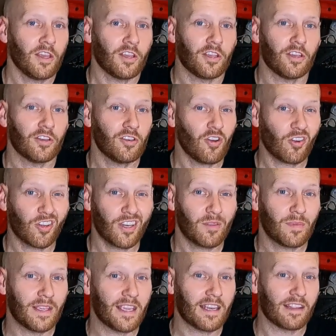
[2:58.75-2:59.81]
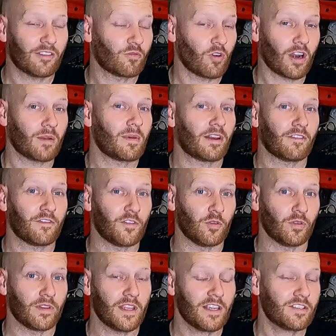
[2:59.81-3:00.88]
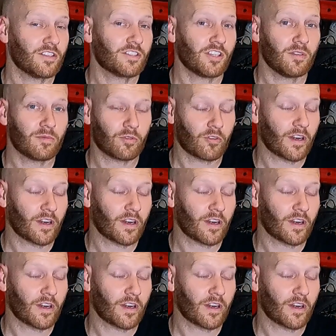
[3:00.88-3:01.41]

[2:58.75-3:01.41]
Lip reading: you're not going to be getting the right amount of fuel in there, so it's going to be